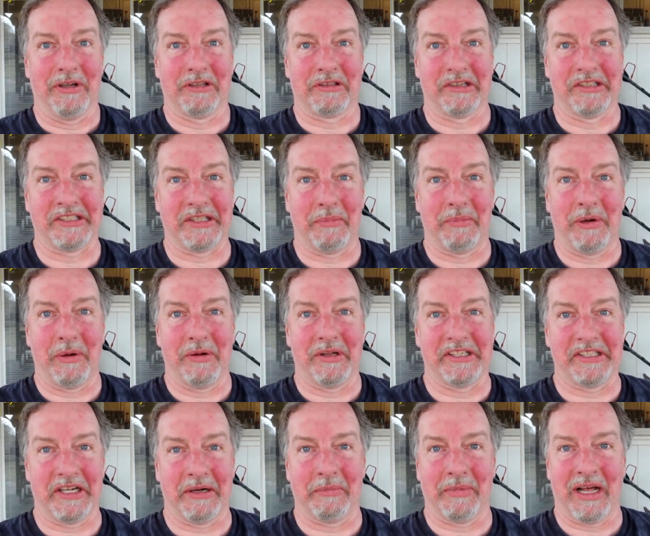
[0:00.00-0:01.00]
It's just somebody with
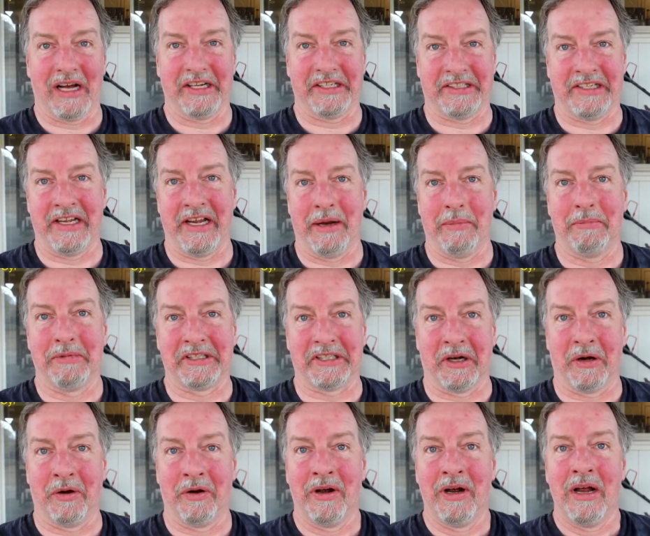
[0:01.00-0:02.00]
the same last name.
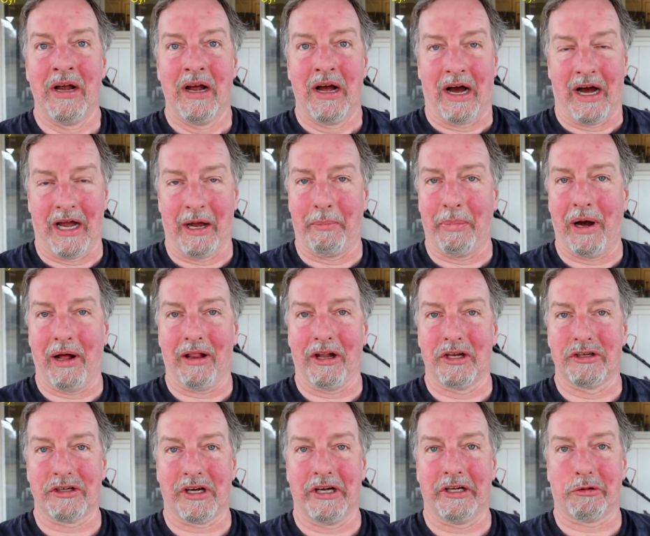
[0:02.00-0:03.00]
So I
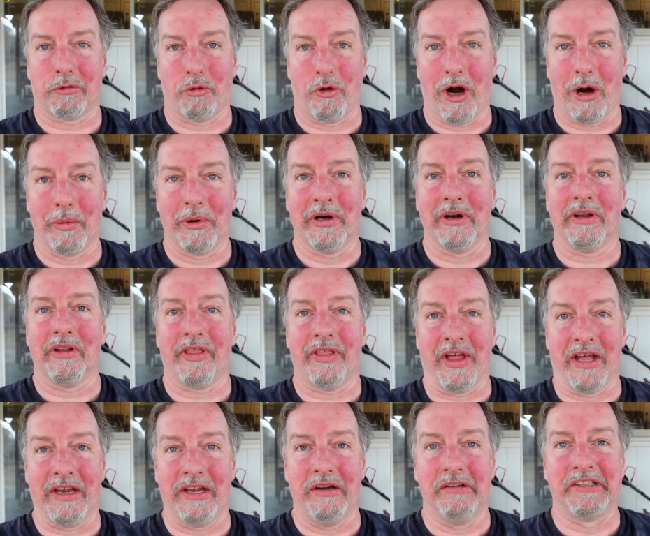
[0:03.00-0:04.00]
apologize, Robert.
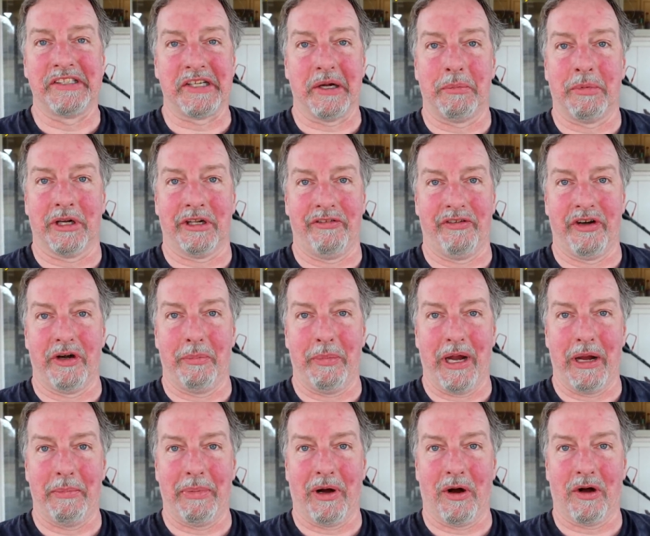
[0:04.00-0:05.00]
Thank you so much for your
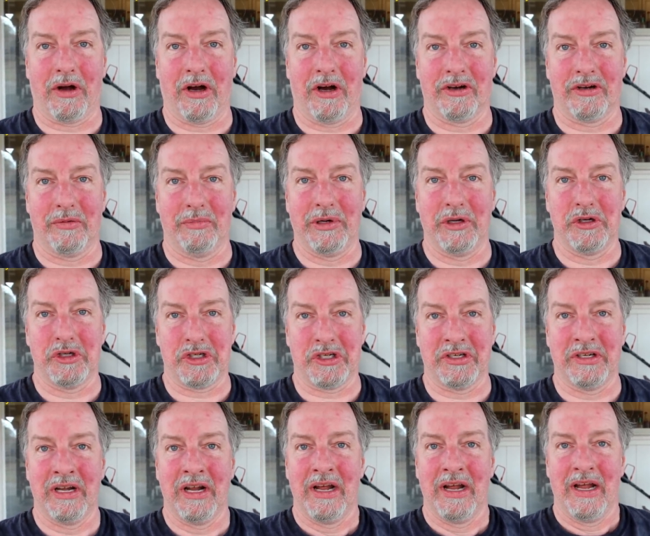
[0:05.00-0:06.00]
PayPal
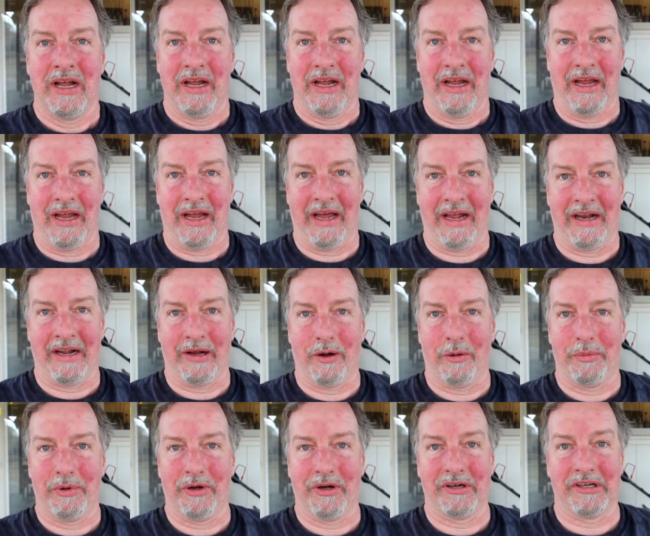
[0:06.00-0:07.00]
contribution, and I
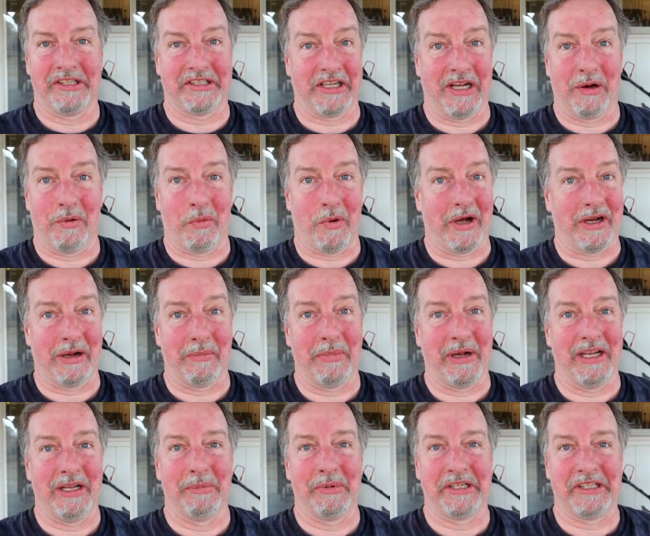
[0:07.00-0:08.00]
hope you understand why I
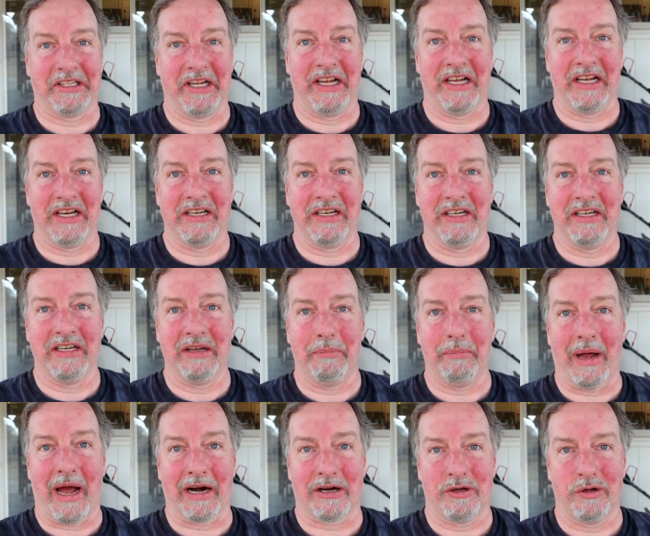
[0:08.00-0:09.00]
made the mistake and didn't get
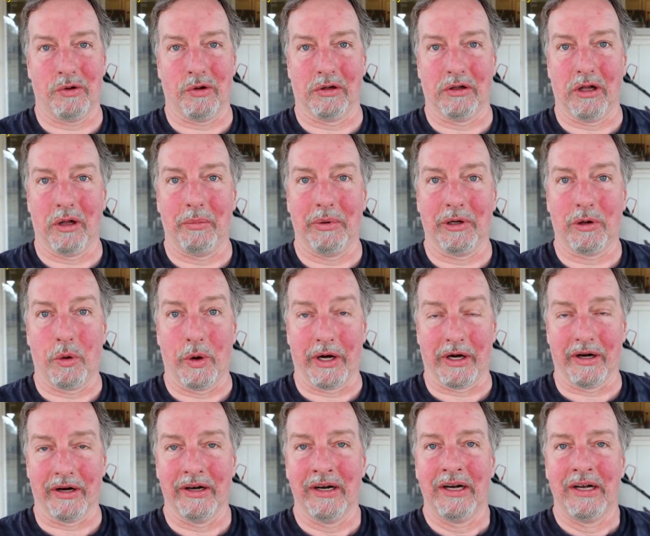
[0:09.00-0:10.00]
back to you a little bit
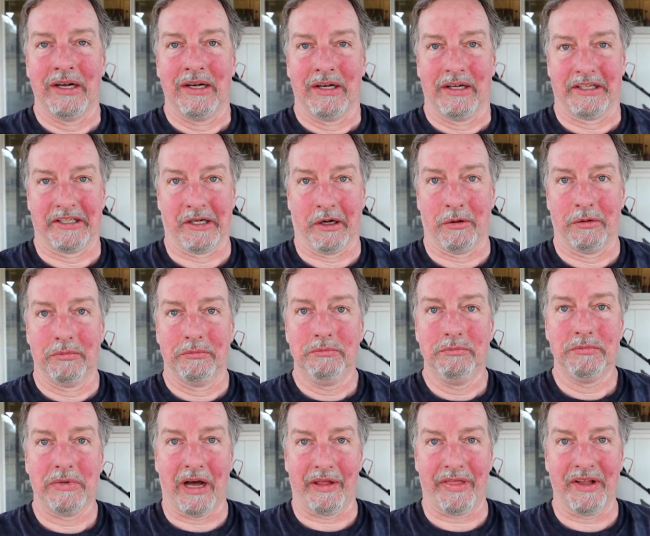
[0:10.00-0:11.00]
quicker. So
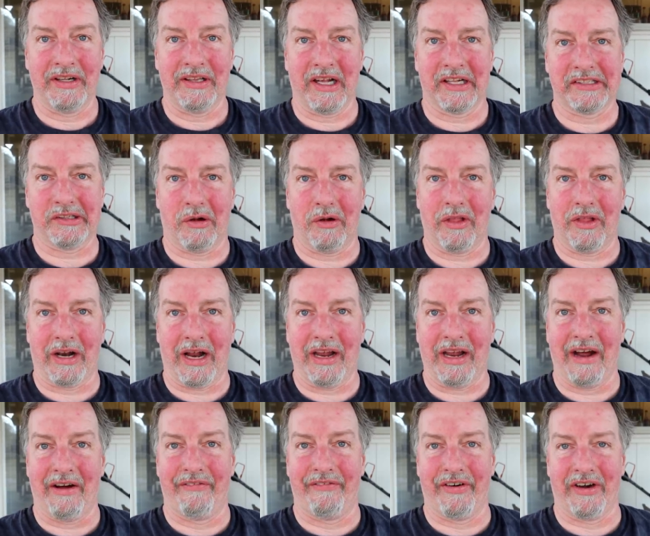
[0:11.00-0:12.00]
I think that's all that I
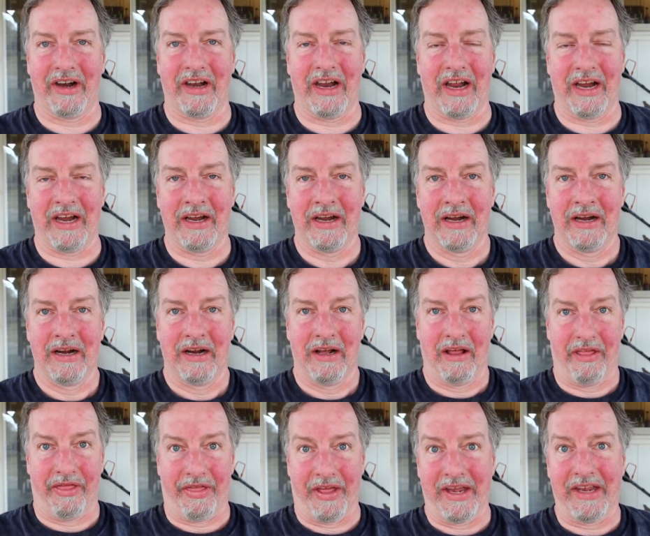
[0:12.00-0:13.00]
have for today.
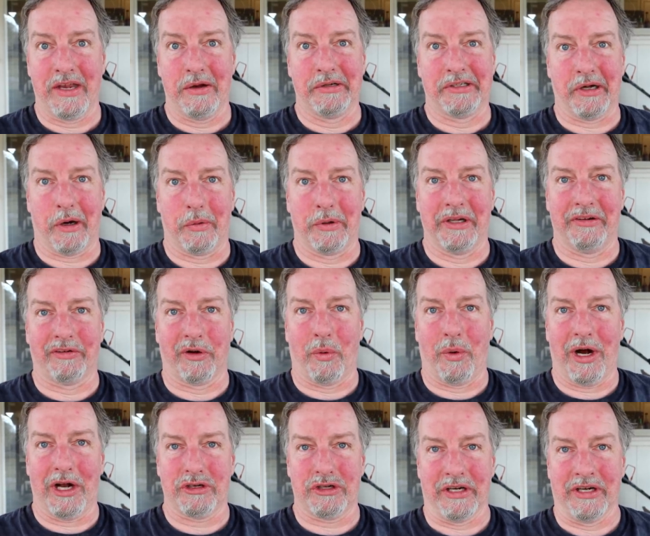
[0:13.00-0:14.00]
Thank you as always for
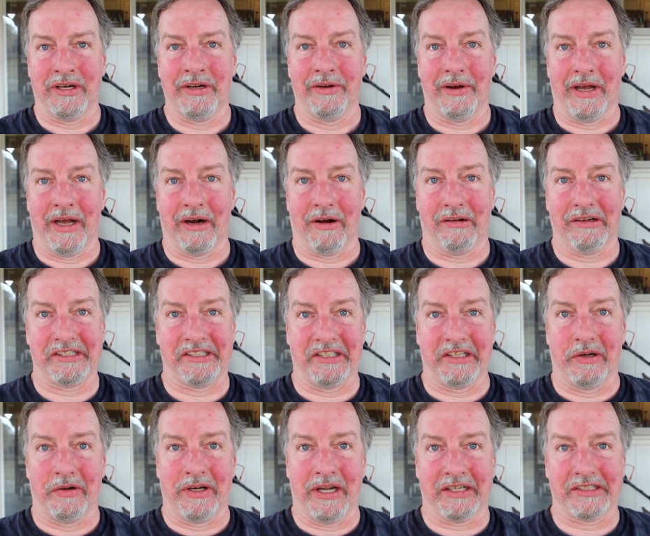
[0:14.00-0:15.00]
watching, and I'll
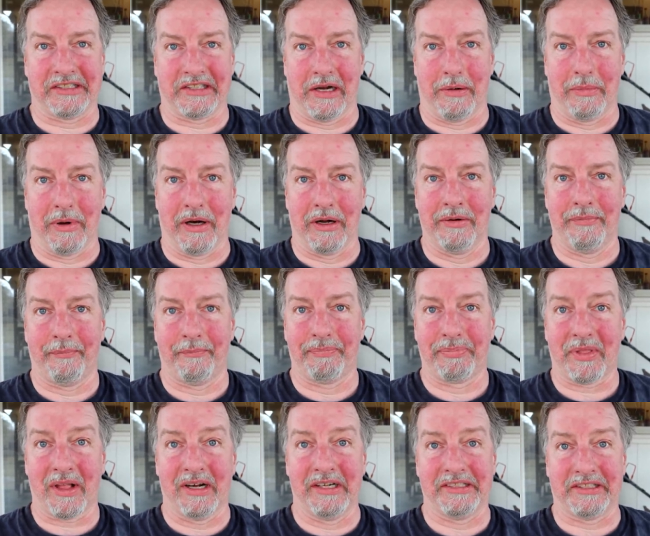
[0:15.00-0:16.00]
see you next time on
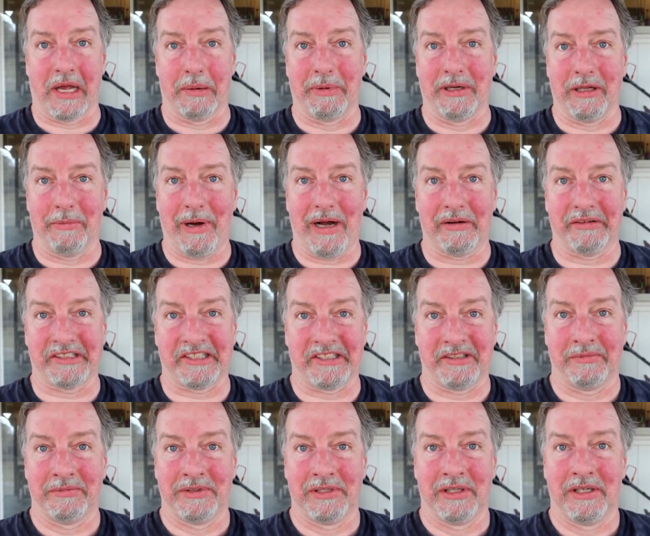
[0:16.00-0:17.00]
Escaping the
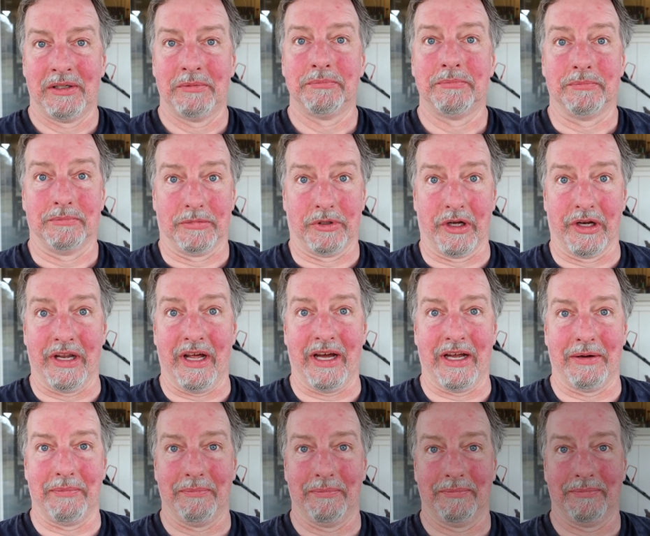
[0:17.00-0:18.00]
Mouse. Good
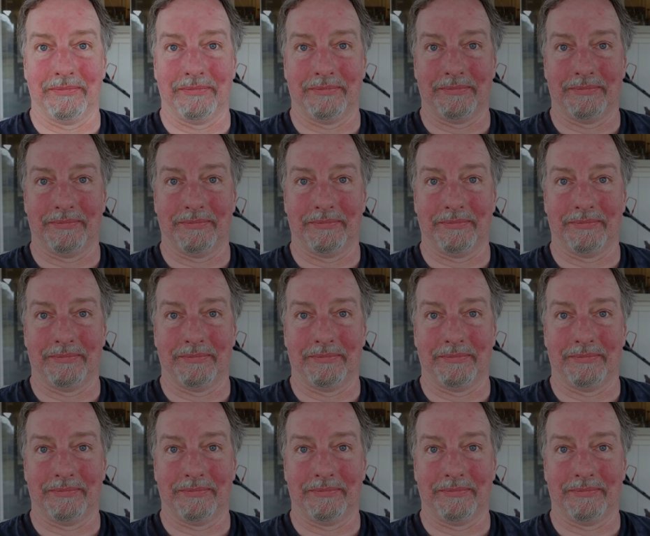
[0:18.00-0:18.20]
night.